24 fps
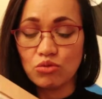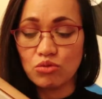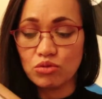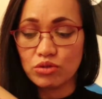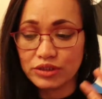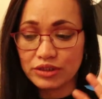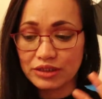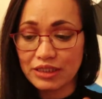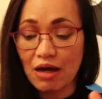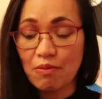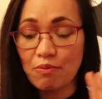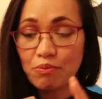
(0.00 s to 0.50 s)

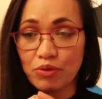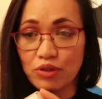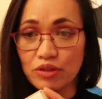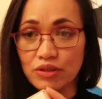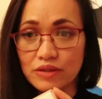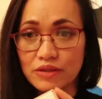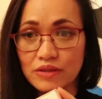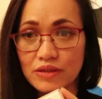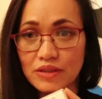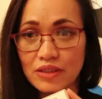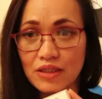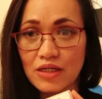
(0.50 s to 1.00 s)

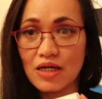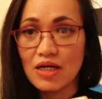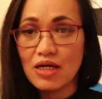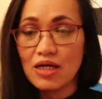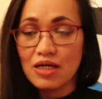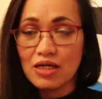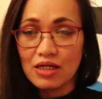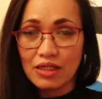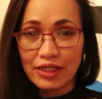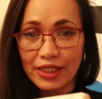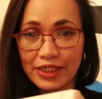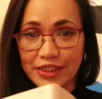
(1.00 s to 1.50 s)
sample,
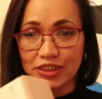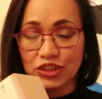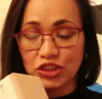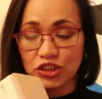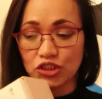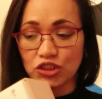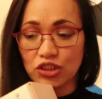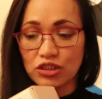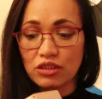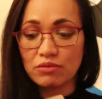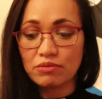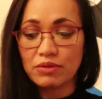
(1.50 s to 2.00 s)
ladies and
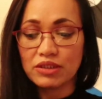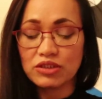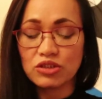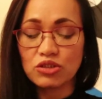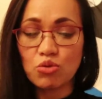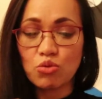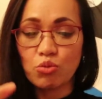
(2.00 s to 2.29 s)
gentlemen. So